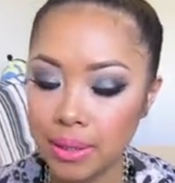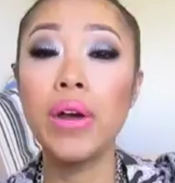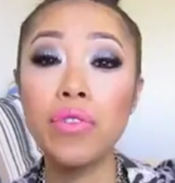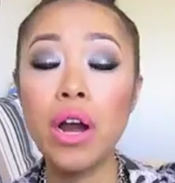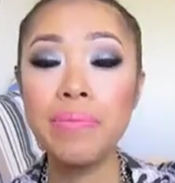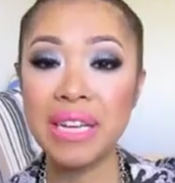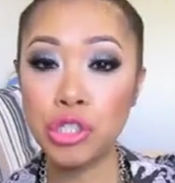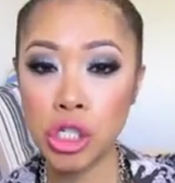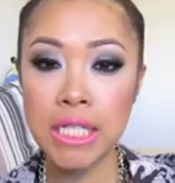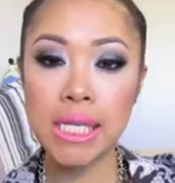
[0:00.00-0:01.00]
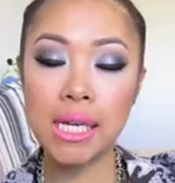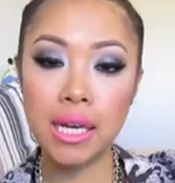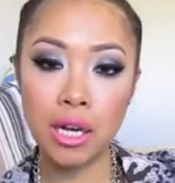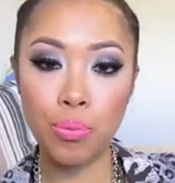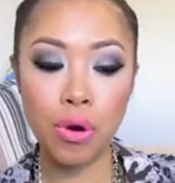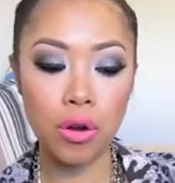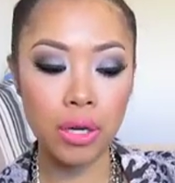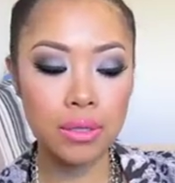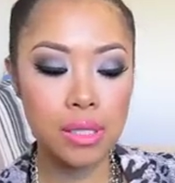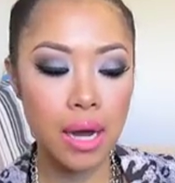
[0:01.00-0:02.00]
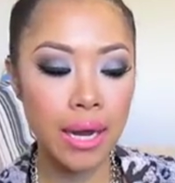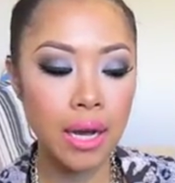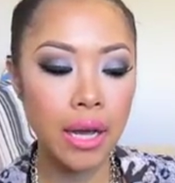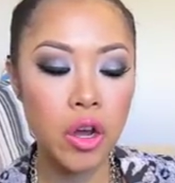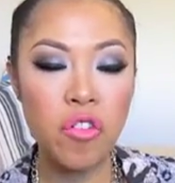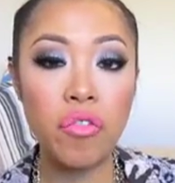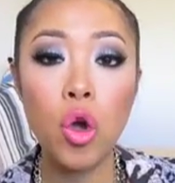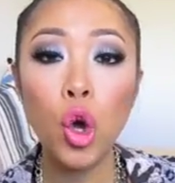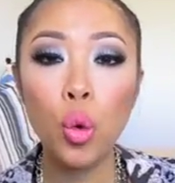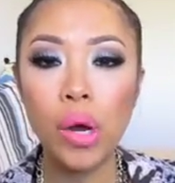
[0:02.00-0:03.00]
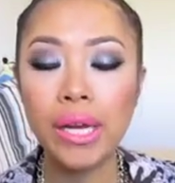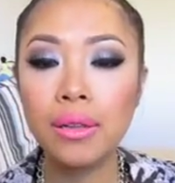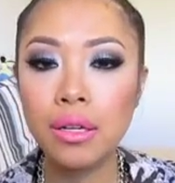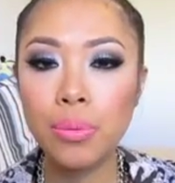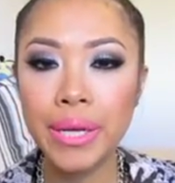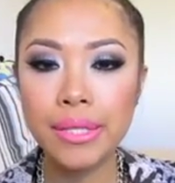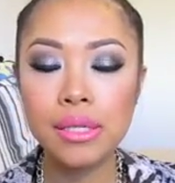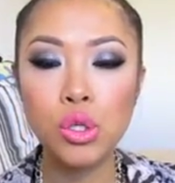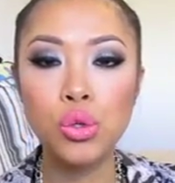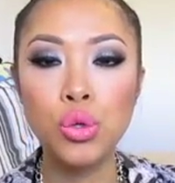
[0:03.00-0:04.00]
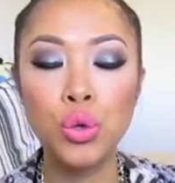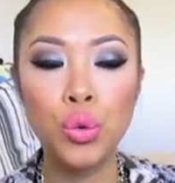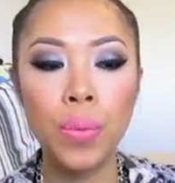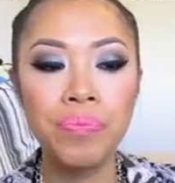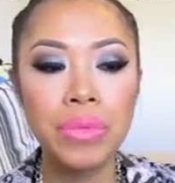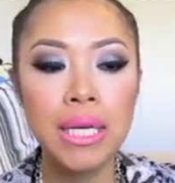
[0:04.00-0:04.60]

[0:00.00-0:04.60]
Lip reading: Whenever I'm interested in a product, I kind of wait a little bit to